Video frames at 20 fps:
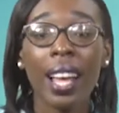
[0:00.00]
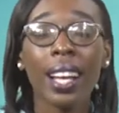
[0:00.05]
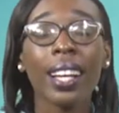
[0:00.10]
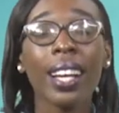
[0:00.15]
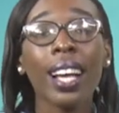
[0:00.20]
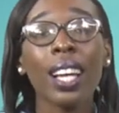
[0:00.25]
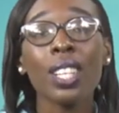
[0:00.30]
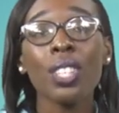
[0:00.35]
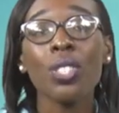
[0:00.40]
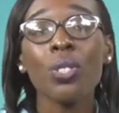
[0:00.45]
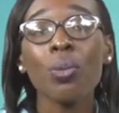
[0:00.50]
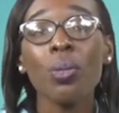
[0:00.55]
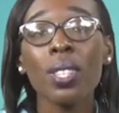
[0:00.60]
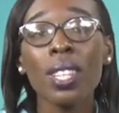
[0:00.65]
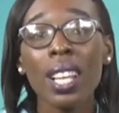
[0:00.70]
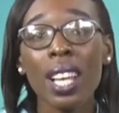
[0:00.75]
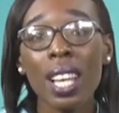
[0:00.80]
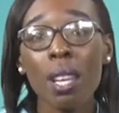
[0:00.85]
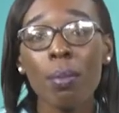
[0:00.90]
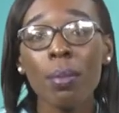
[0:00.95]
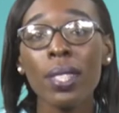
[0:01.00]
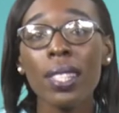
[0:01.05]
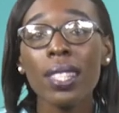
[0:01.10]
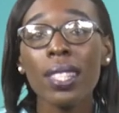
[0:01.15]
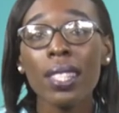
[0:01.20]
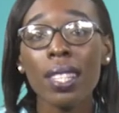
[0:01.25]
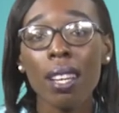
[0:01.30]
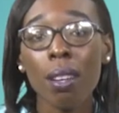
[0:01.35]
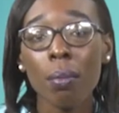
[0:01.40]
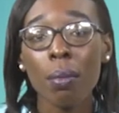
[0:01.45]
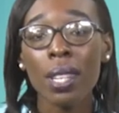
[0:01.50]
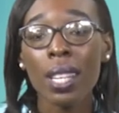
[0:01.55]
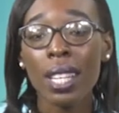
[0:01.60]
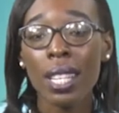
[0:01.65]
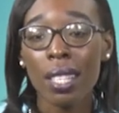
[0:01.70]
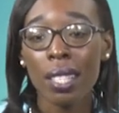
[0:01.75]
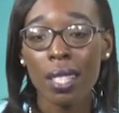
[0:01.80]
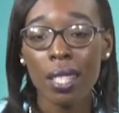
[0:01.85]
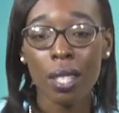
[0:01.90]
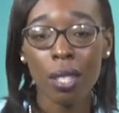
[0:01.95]
Can you name some
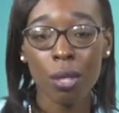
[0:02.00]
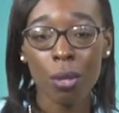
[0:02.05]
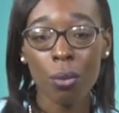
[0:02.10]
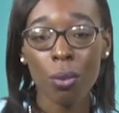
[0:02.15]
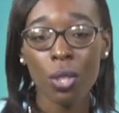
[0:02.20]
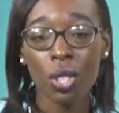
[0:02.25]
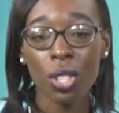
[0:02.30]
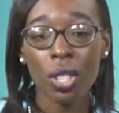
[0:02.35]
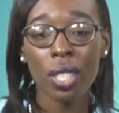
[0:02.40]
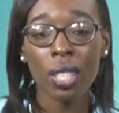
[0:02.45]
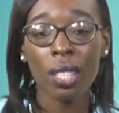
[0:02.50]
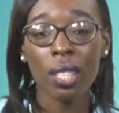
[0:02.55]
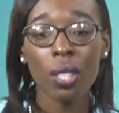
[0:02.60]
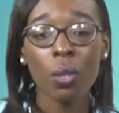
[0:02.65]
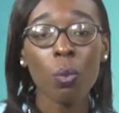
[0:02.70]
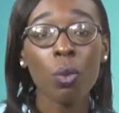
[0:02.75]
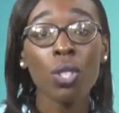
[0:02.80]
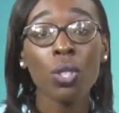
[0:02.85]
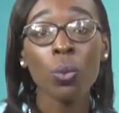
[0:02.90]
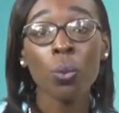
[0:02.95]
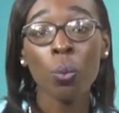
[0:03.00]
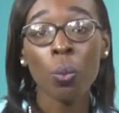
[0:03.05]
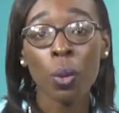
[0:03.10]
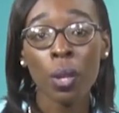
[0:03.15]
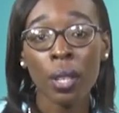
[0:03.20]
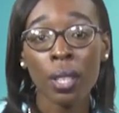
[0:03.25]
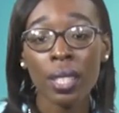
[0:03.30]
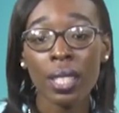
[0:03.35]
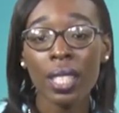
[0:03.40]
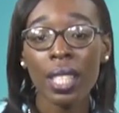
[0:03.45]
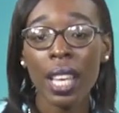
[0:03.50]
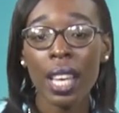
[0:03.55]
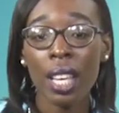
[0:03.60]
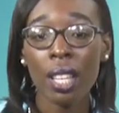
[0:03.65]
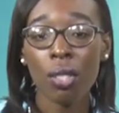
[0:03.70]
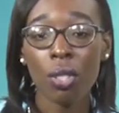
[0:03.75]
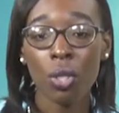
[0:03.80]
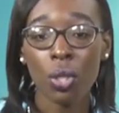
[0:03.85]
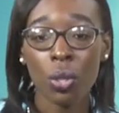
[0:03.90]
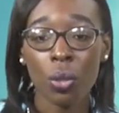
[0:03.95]
institutions which work to
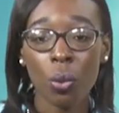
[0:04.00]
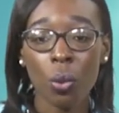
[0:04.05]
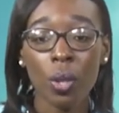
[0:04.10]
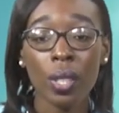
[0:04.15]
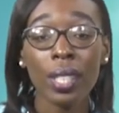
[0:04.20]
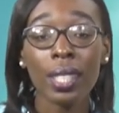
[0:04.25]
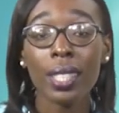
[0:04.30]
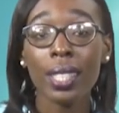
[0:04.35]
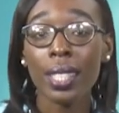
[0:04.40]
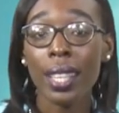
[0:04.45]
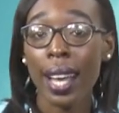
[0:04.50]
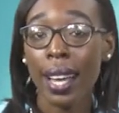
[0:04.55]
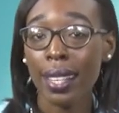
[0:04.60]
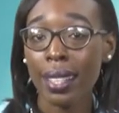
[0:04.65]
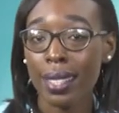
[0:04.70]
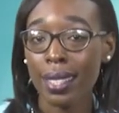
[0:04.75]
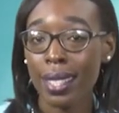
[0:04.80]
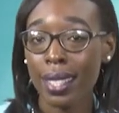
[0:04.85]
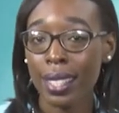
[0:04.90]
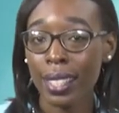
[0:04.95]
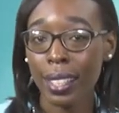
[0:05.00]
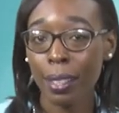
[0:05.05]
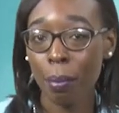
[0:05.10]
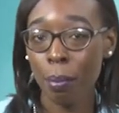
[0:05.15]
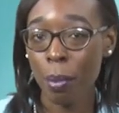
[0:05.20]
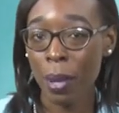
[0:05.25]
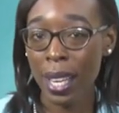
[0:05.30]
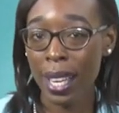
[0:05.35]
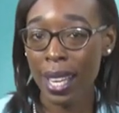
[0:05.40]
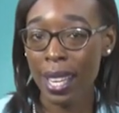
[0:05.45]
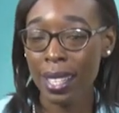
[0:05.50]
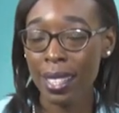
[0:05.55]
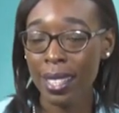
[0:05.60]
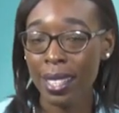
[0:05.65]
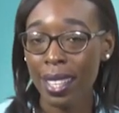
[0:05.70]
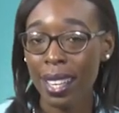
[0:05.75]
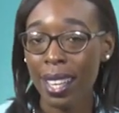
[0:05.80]
ensure that taxes are paid?